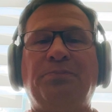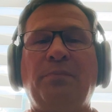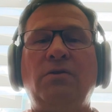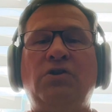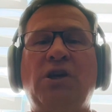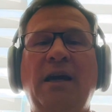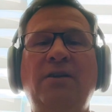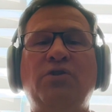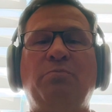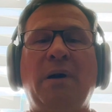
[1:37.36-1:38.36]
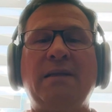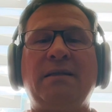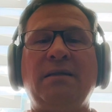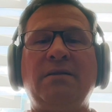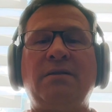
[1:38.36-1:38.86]
to change
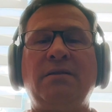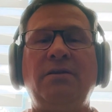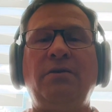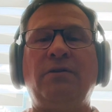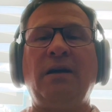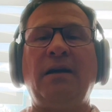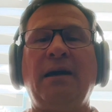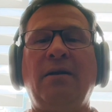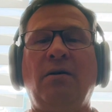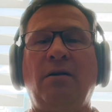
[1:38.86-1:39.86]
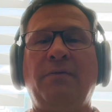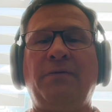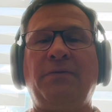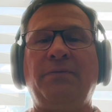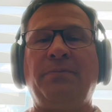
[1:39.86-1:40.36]
buses, you can get
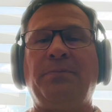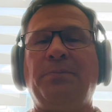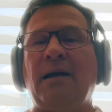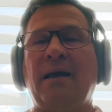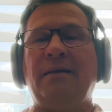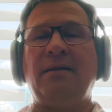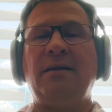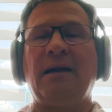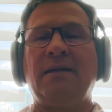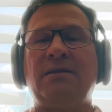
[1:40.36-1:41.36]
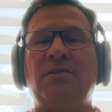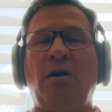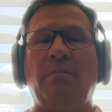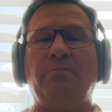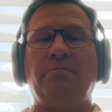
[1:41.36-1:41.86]
off at the next
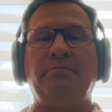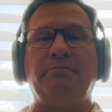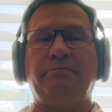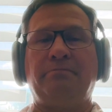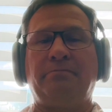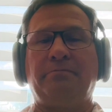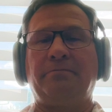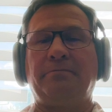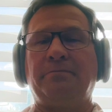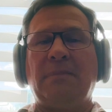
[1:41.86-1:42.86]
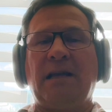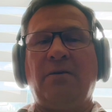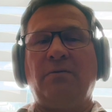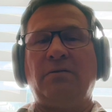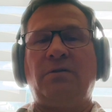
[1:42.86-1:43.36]
stop.
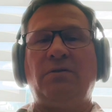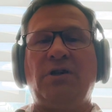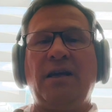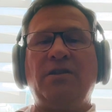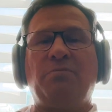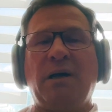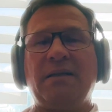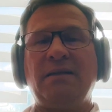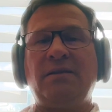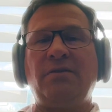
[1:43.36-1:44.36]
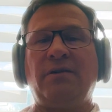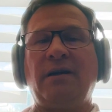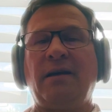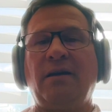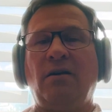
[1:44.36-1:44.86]
Now, to change buses, you
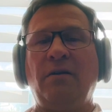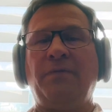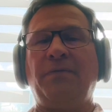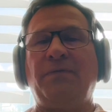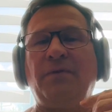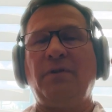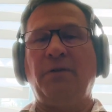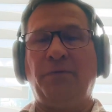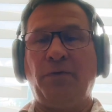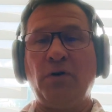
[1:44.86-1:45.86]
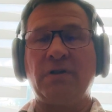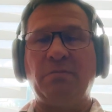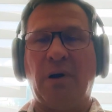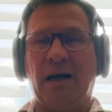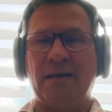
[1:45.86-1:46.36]
can get off the
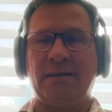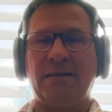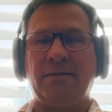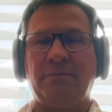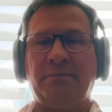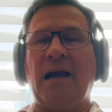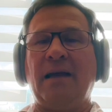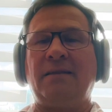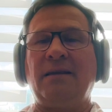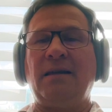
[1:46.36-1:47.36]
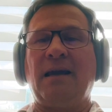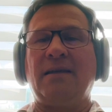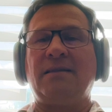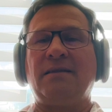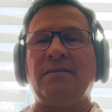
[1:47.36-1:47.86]
first bus at the
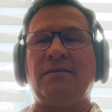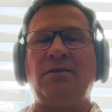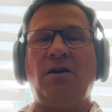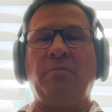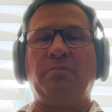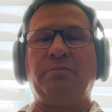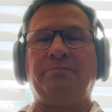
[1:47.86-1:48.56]
next stop.